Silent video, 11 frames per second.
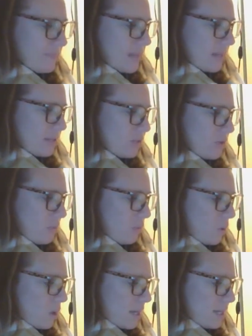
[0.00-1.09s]
it's a
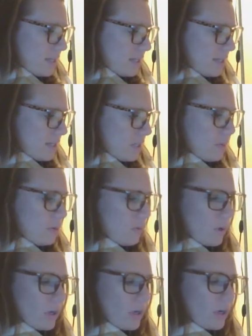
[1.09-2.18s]
one syllable
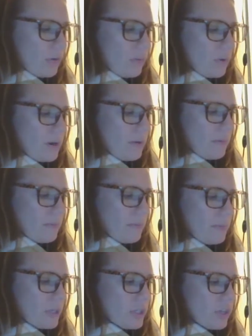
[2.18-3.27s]
word, one
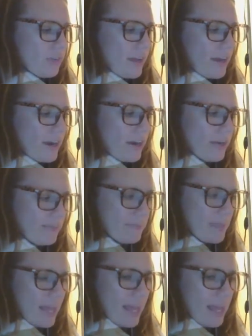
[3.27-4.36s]
push of air,
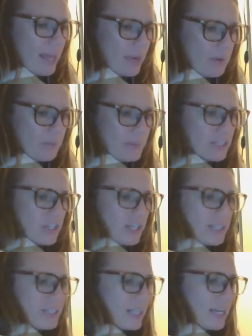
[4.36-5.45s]
it would be
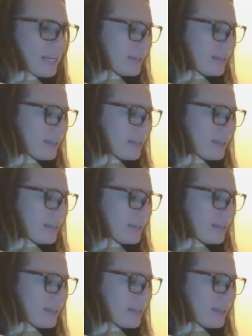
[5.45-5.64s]
just like